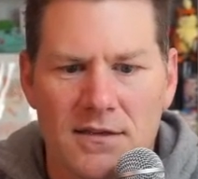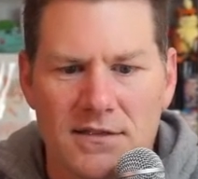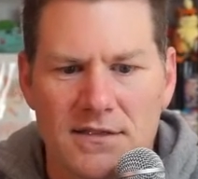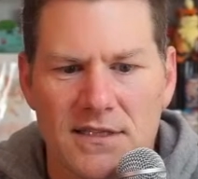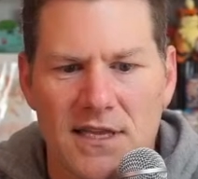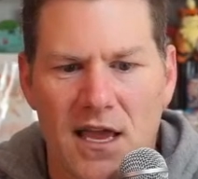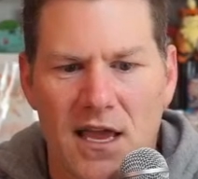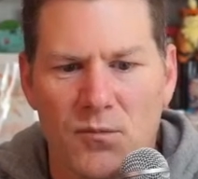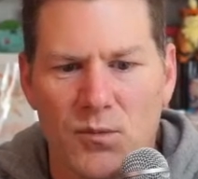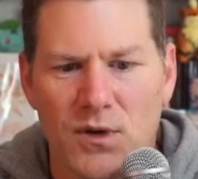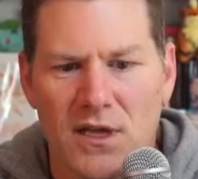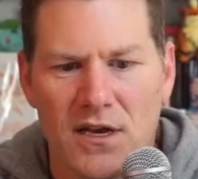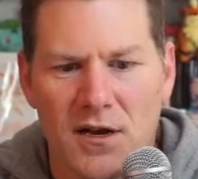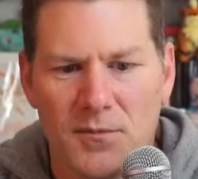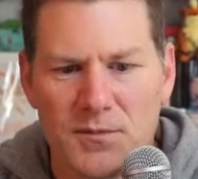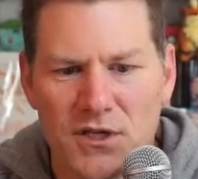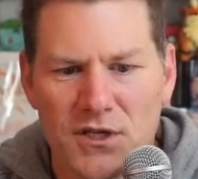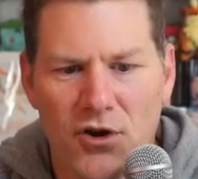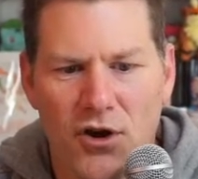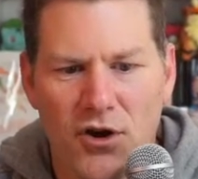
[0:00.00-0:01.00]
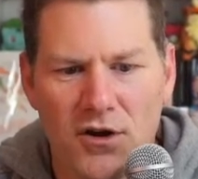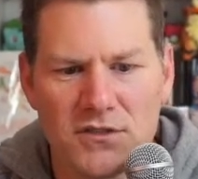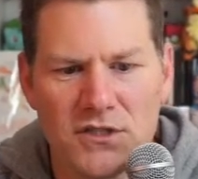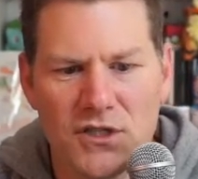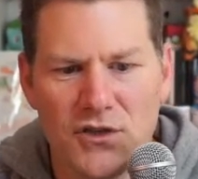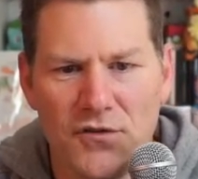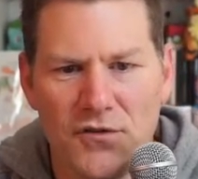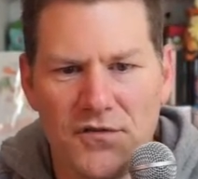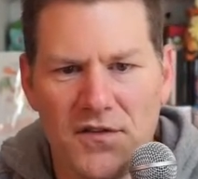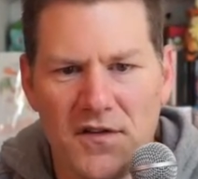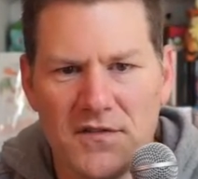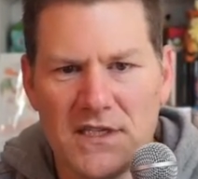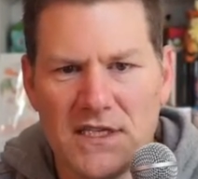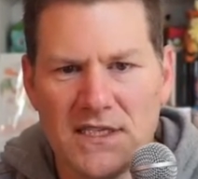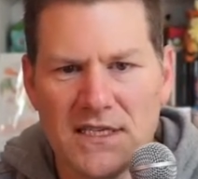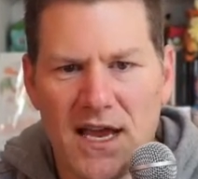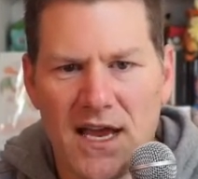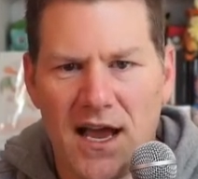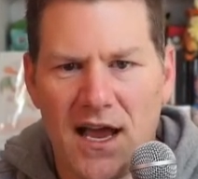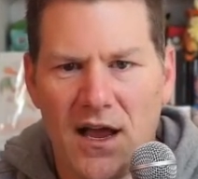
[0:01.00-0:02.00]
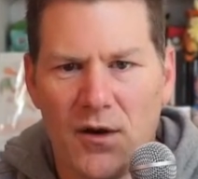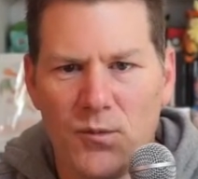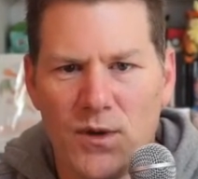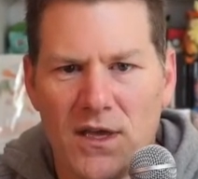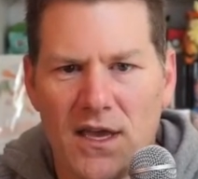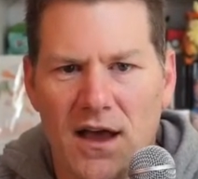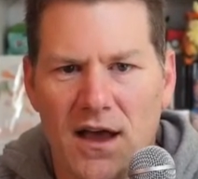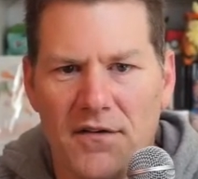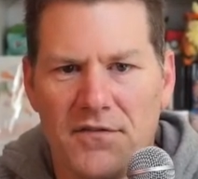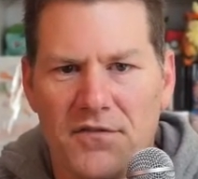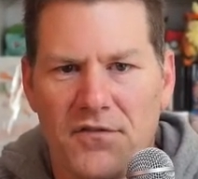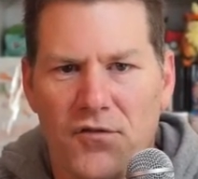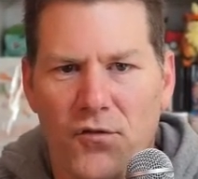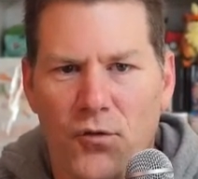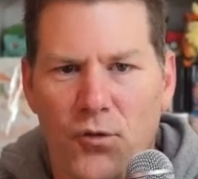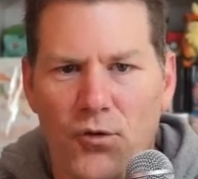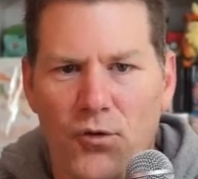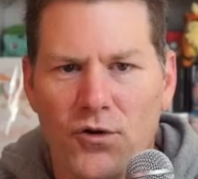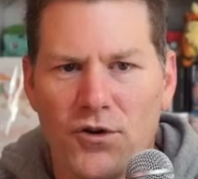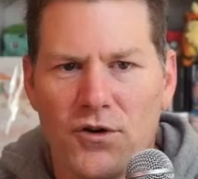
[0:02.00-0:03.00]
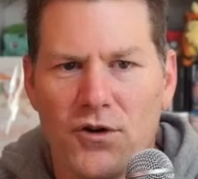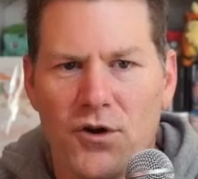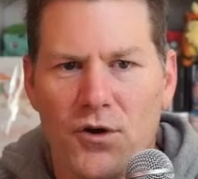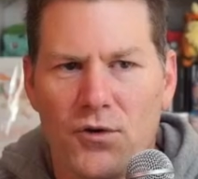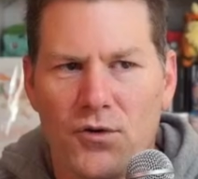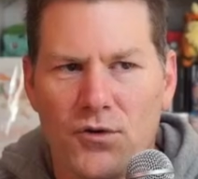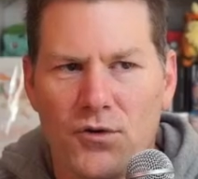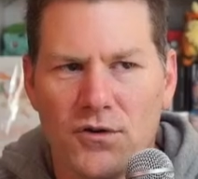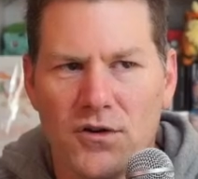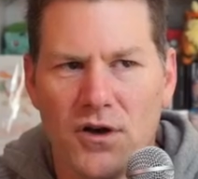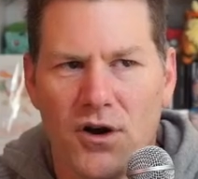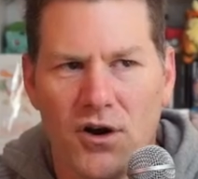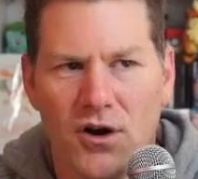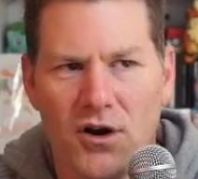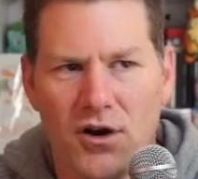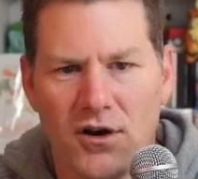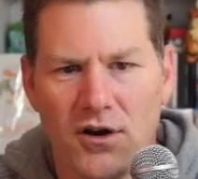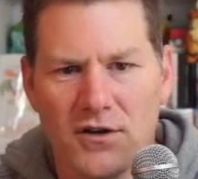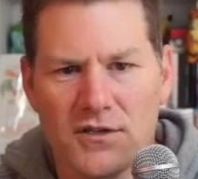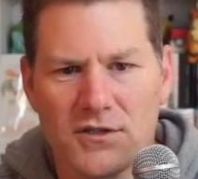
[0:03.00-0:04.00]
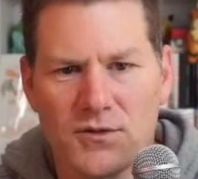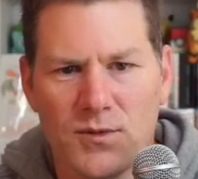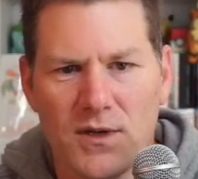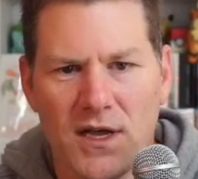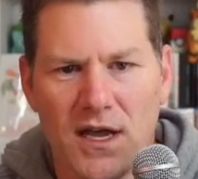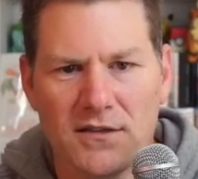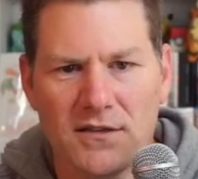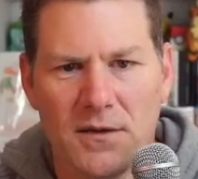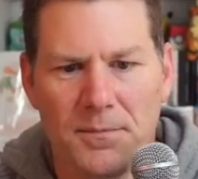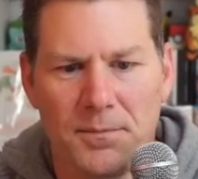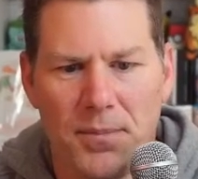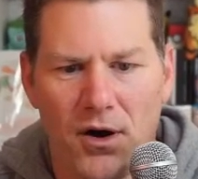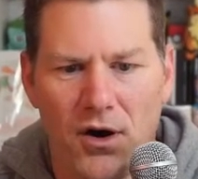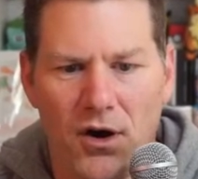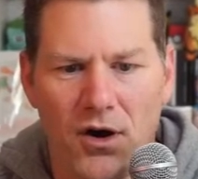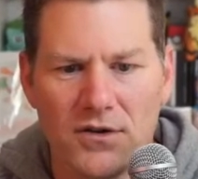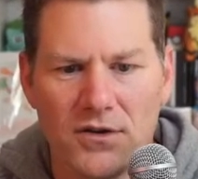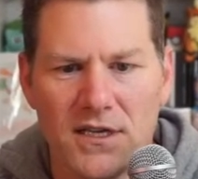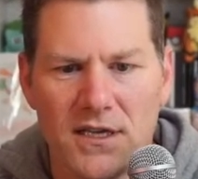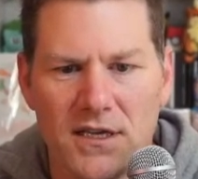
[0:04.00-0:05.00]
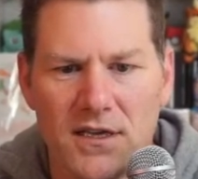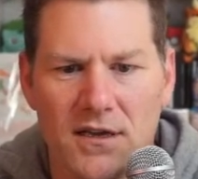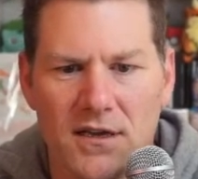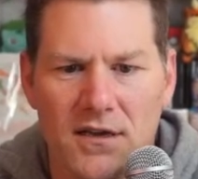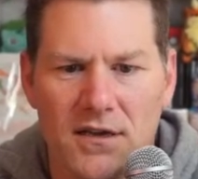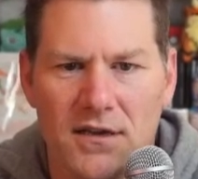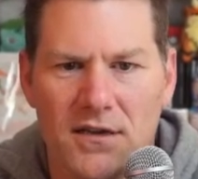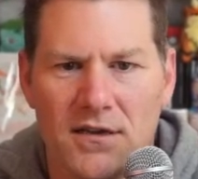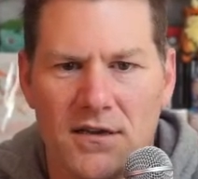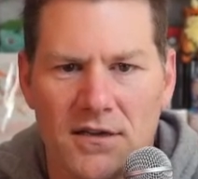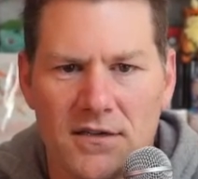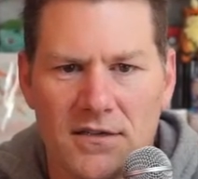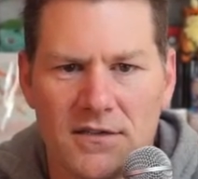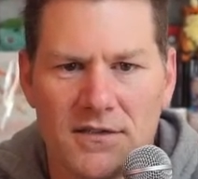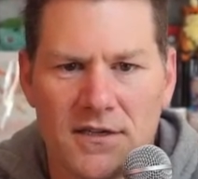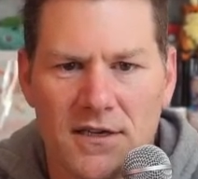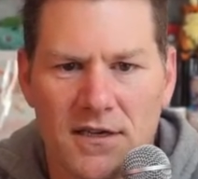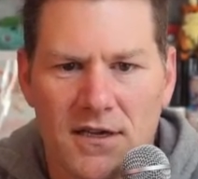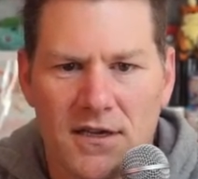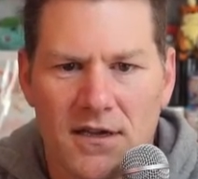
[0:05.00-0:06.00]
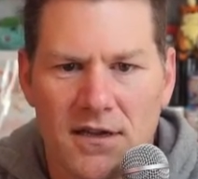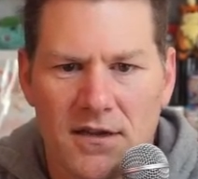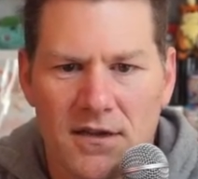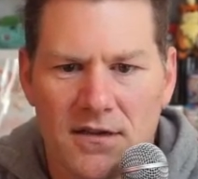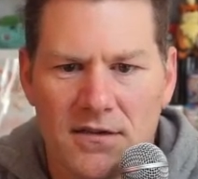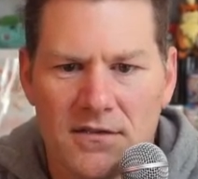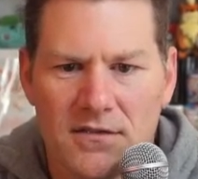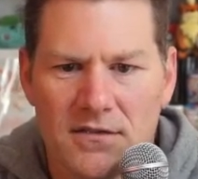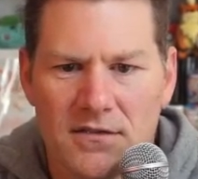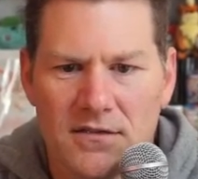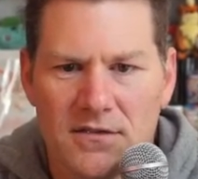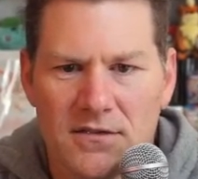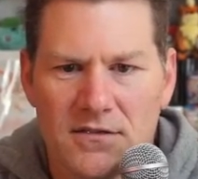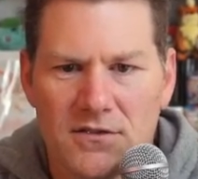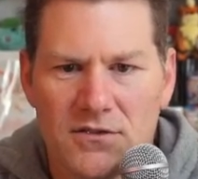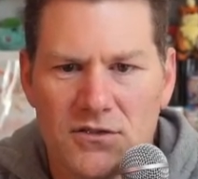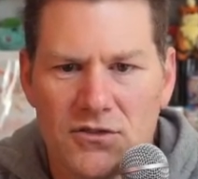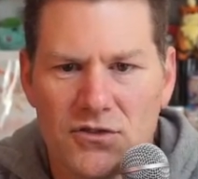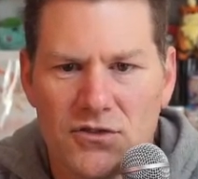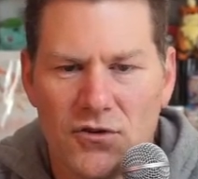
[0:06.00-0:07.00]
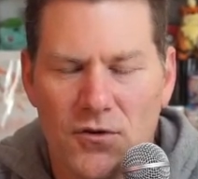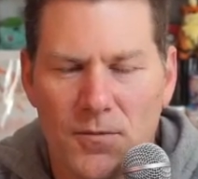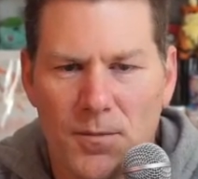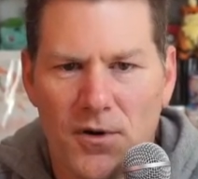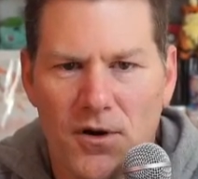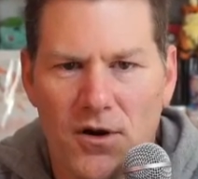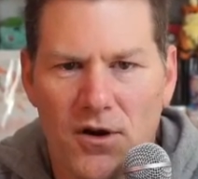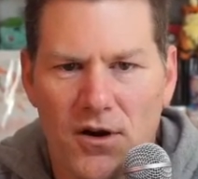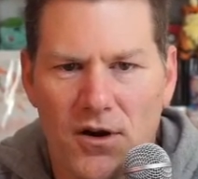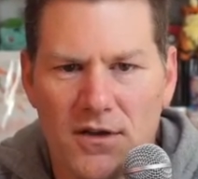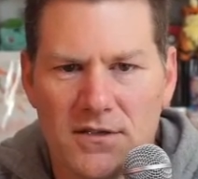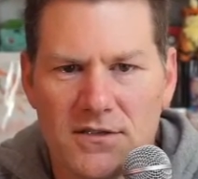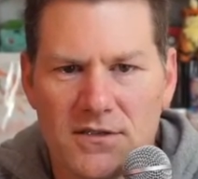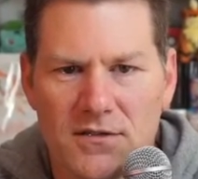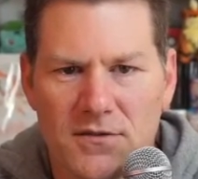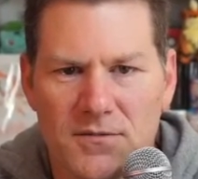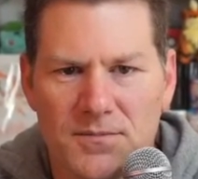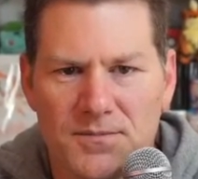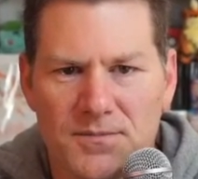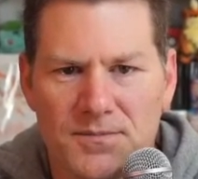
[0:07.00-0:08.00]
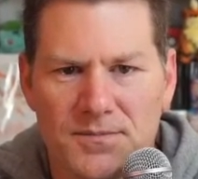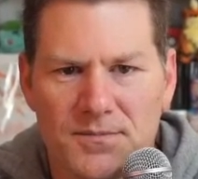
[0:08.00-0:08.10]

Then we get up to card 259. We got 4 gold cards. We got the Palkia. Super awesome.